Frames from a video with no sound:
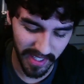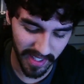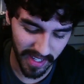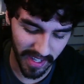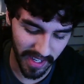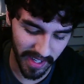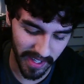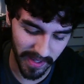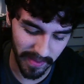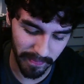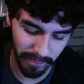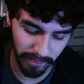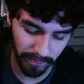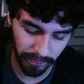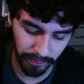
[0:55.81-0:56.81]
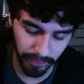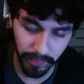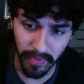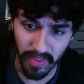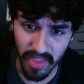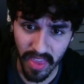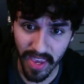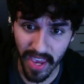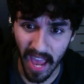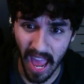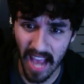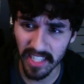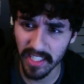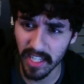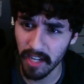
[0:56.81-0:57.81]
um,
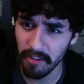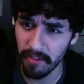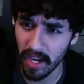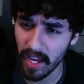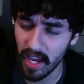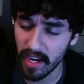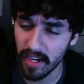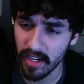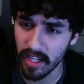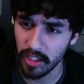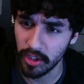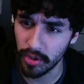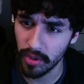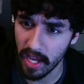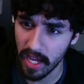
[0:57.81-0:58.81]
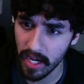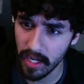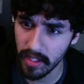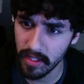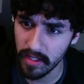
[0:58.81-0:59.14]
asking if I had any trade,